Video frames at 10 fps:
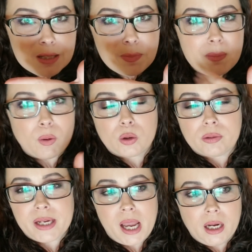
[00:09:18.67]
people
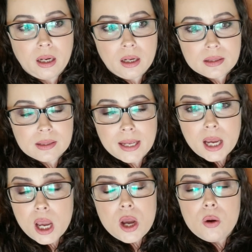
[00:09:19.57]
created. It's like,
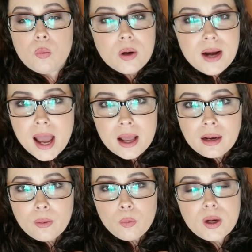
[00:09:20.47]
we're
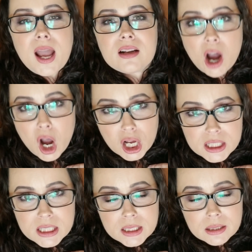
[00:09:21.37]
not
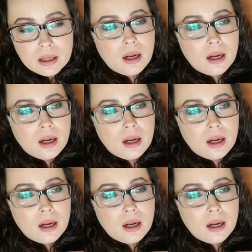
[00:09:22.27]
gods.